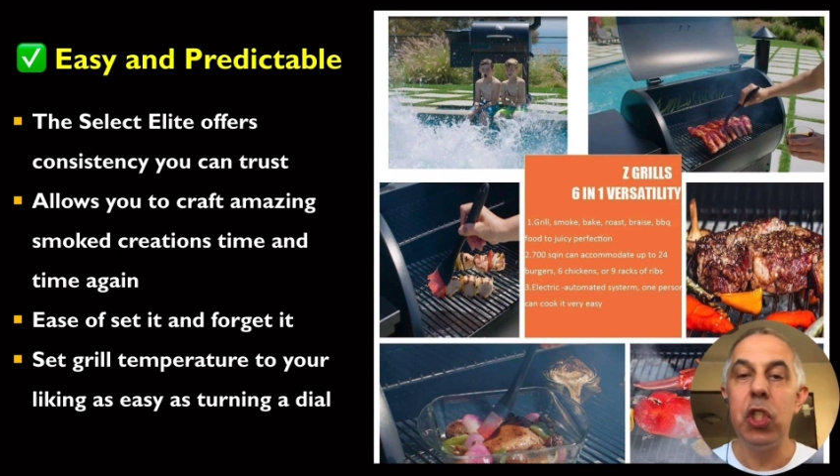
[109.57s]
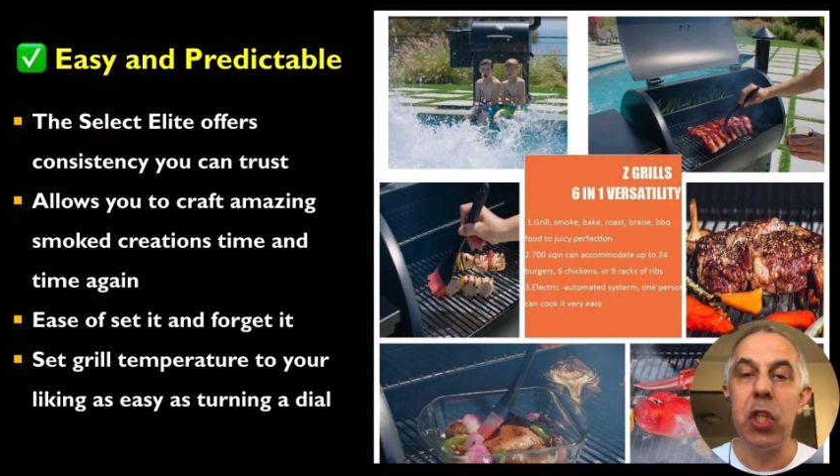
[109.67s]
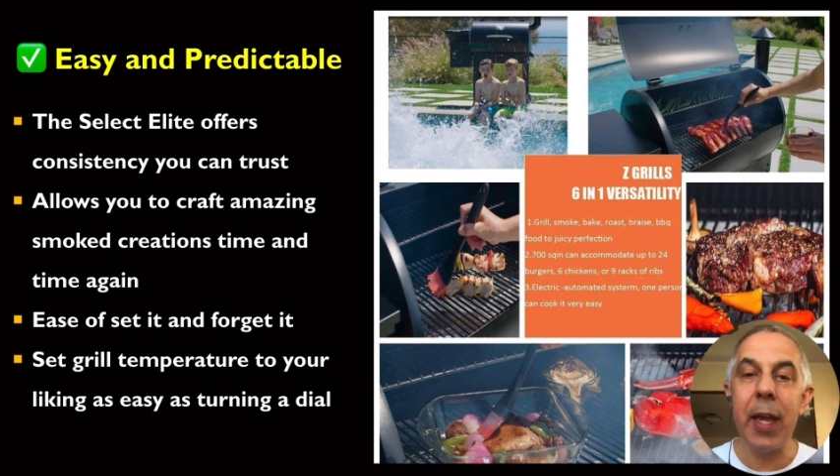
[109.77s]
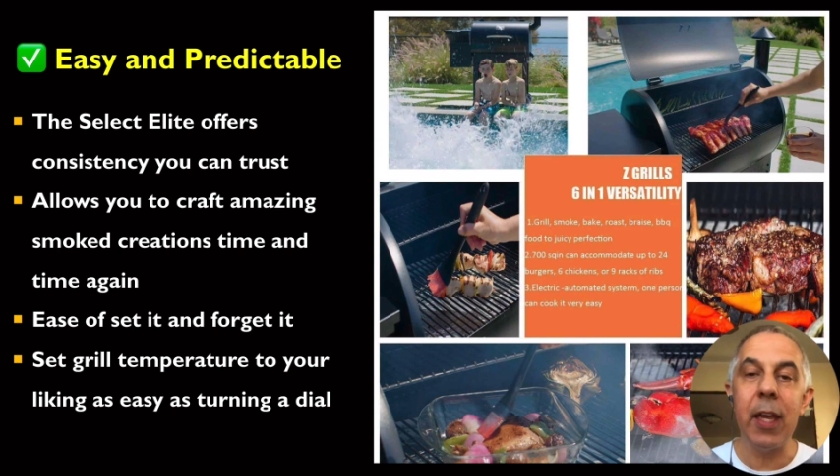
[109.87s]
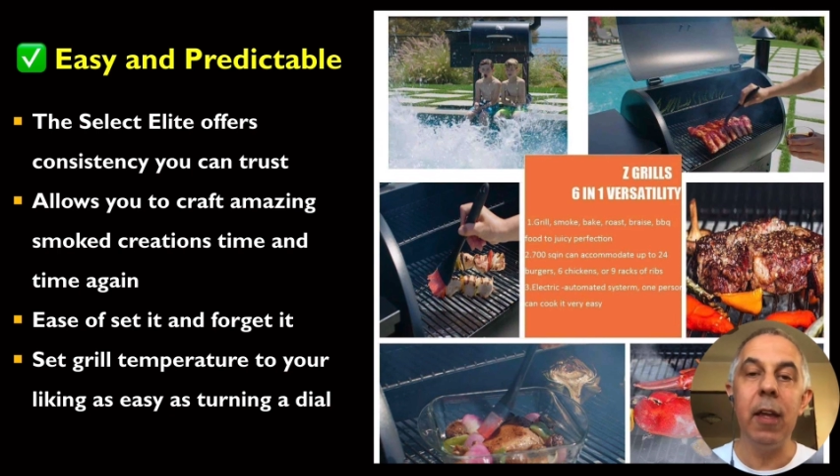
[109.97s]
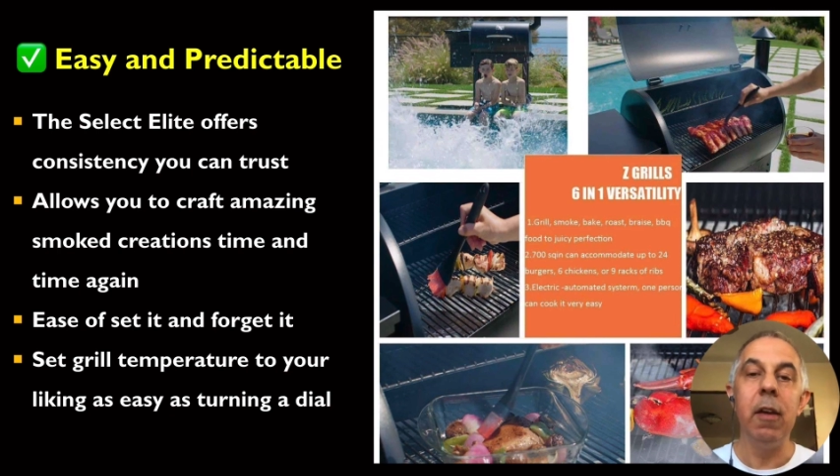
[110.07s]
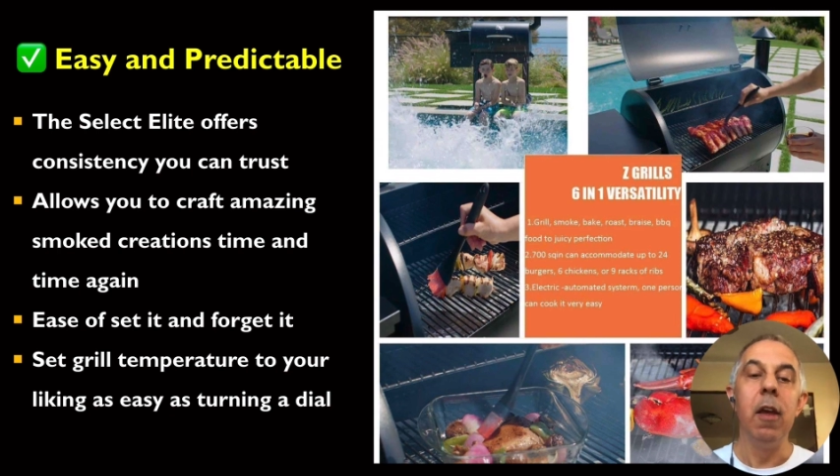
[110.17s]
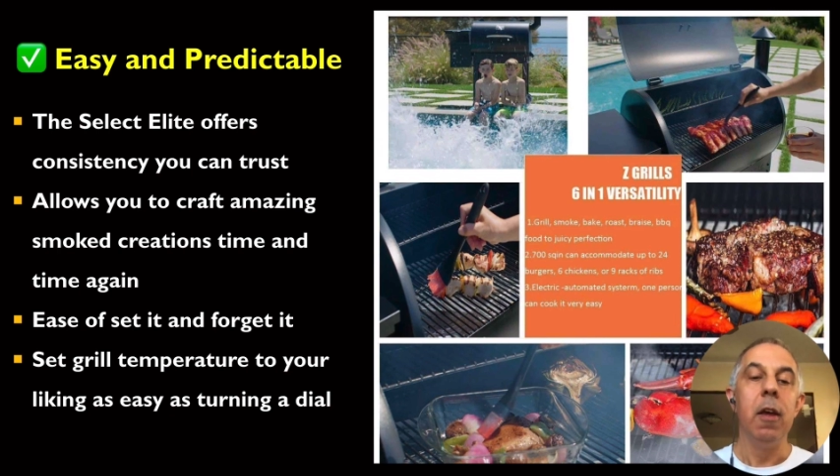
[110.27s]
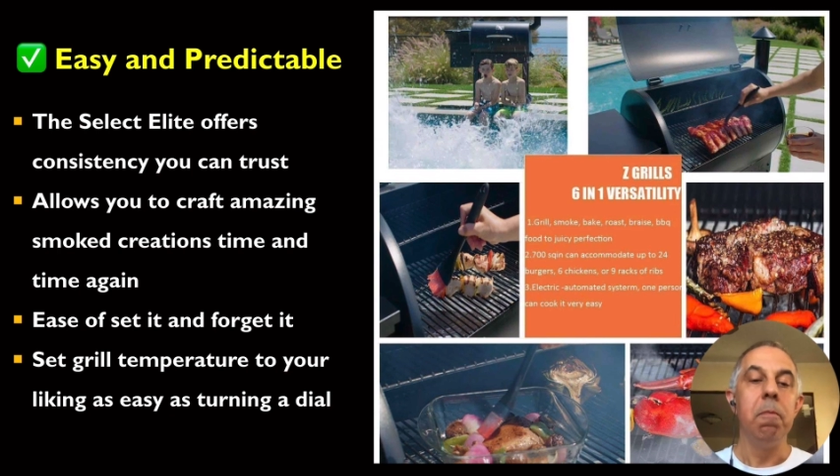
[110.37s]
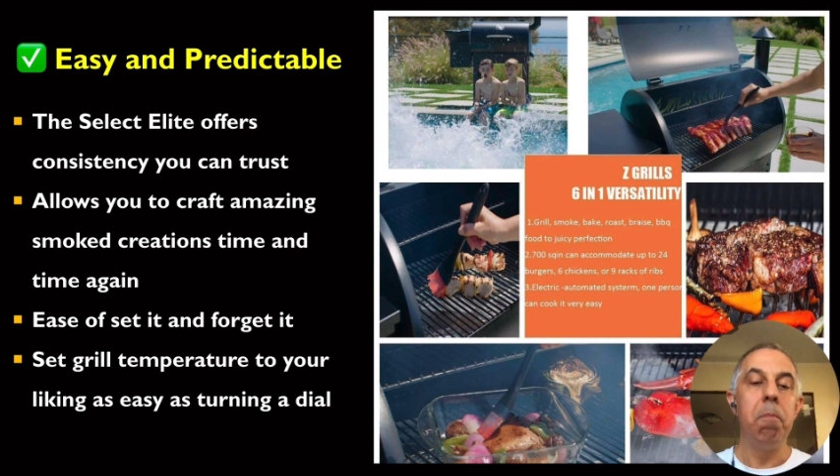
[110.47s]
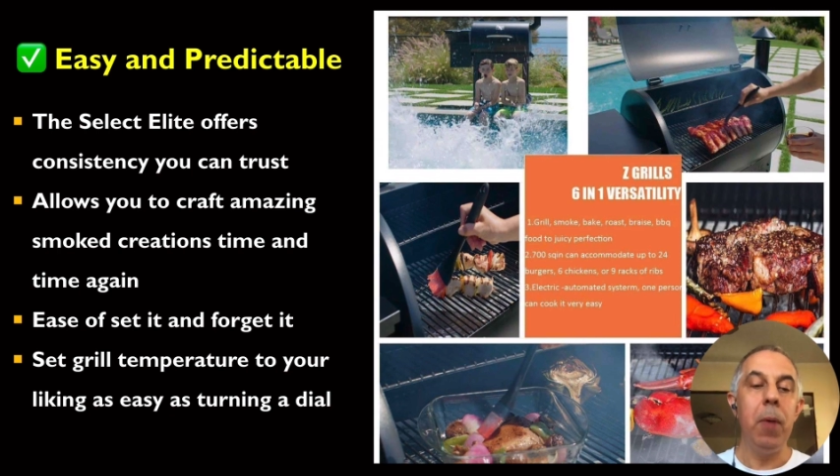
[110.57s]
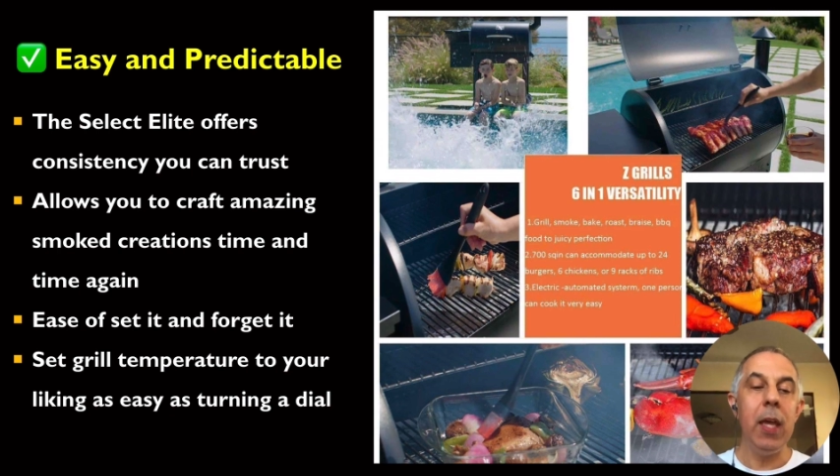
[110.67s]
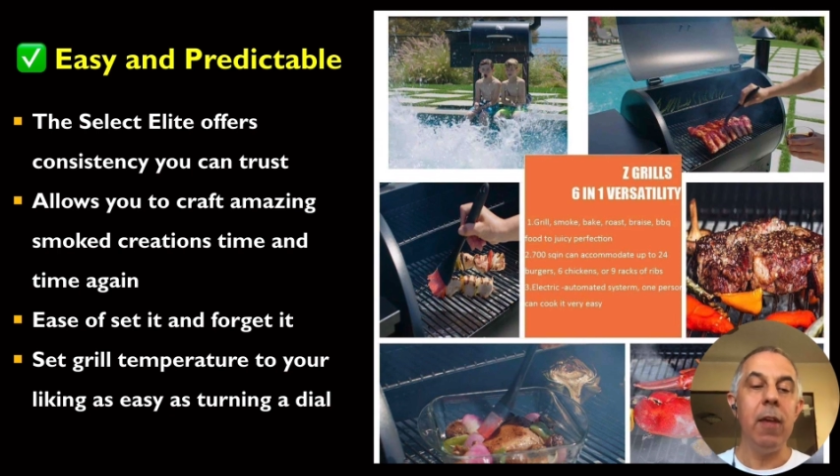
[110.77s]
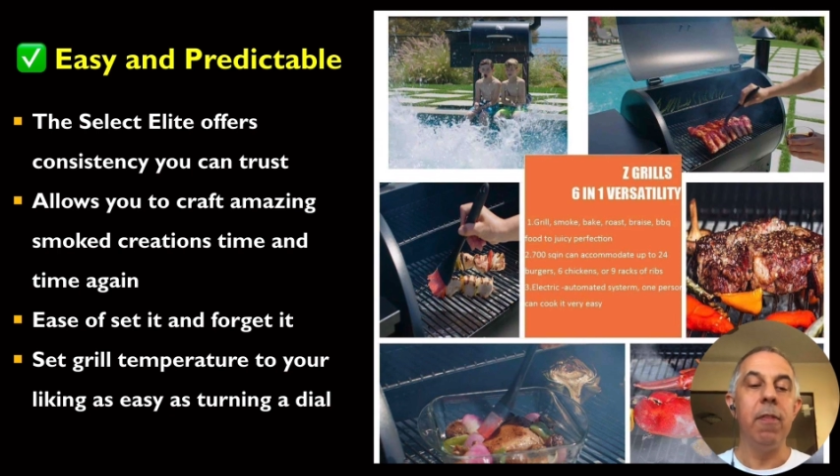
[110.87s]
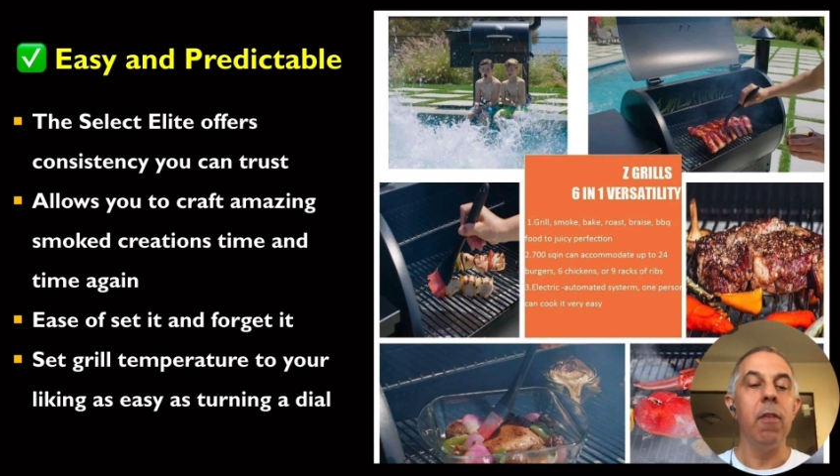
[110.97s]
chicken,
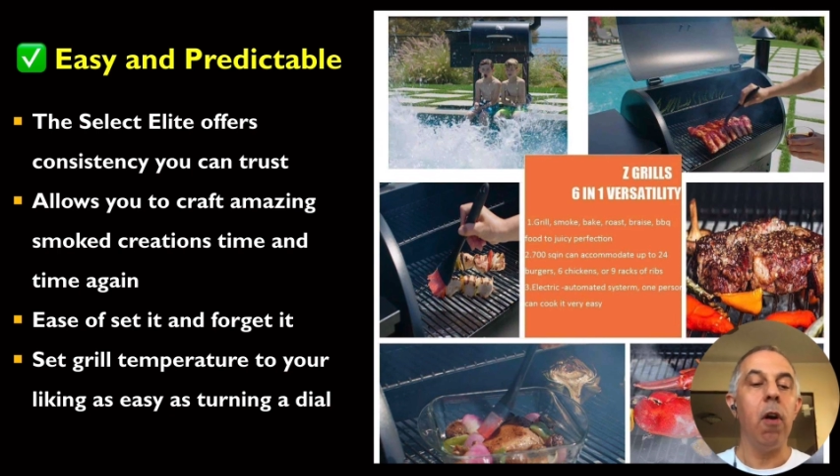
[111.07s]
beef,